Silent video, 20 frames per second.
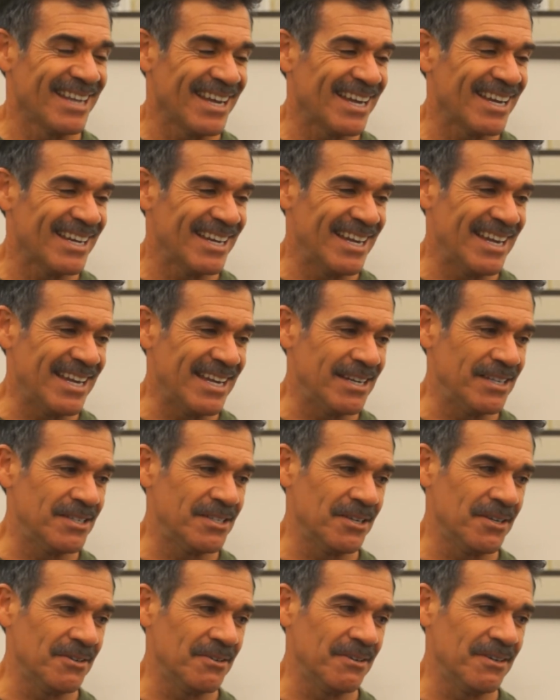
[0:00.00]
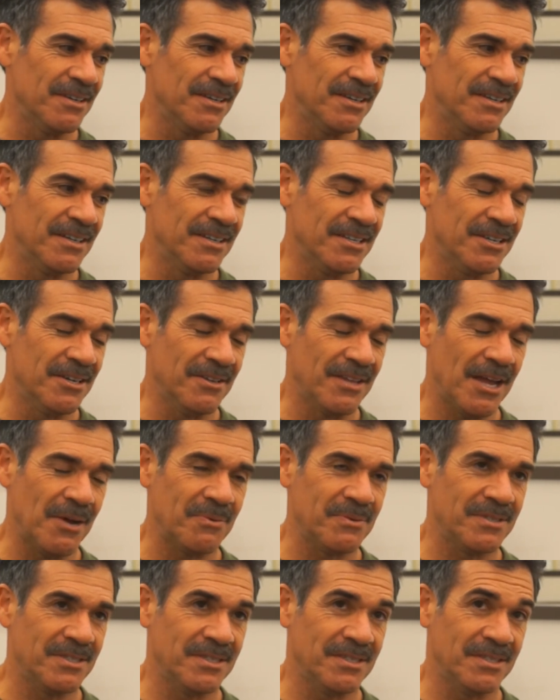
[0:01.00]
Yeah, and so uh, you know that
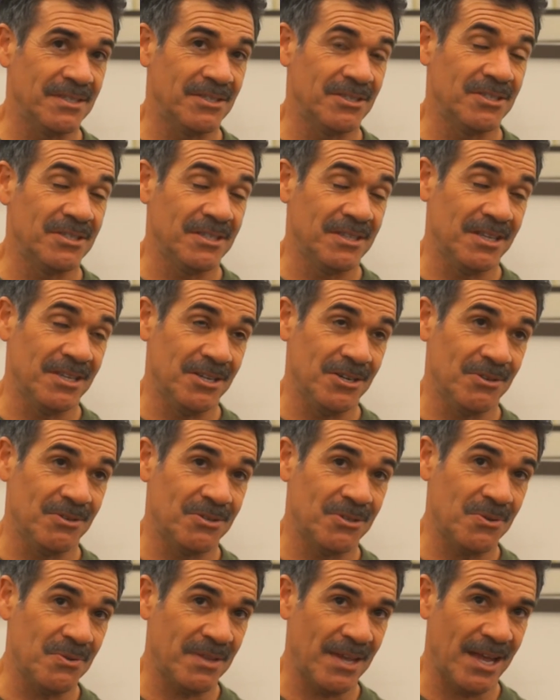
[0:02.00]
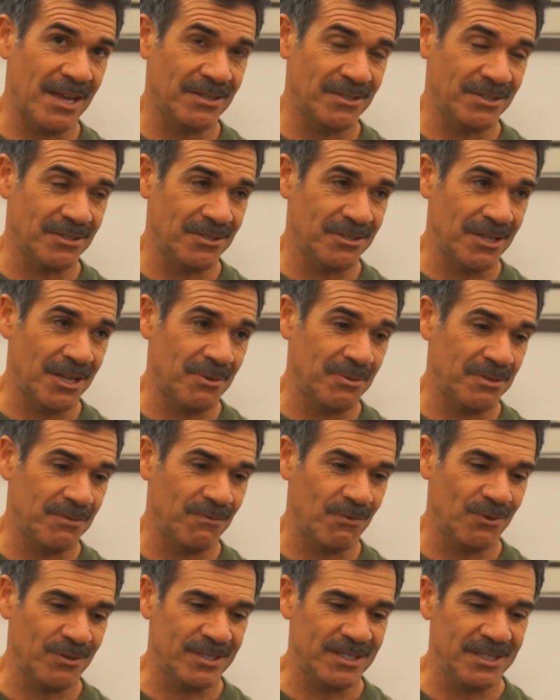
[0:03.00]
was in the year 2000, so that was
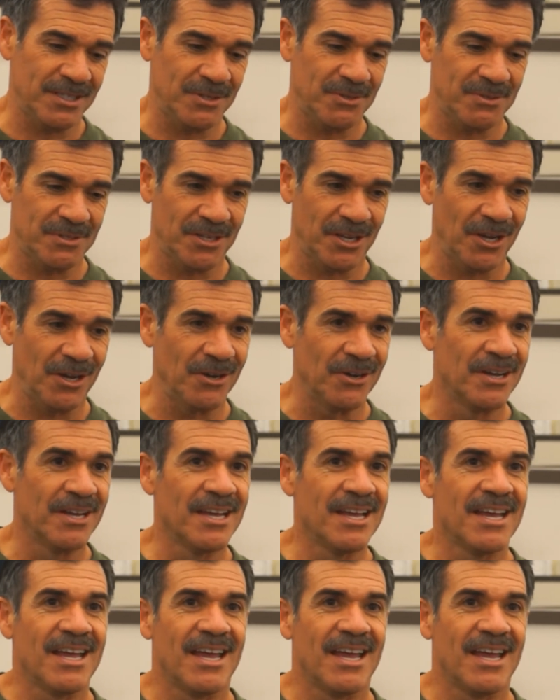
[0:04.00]
14 years ago,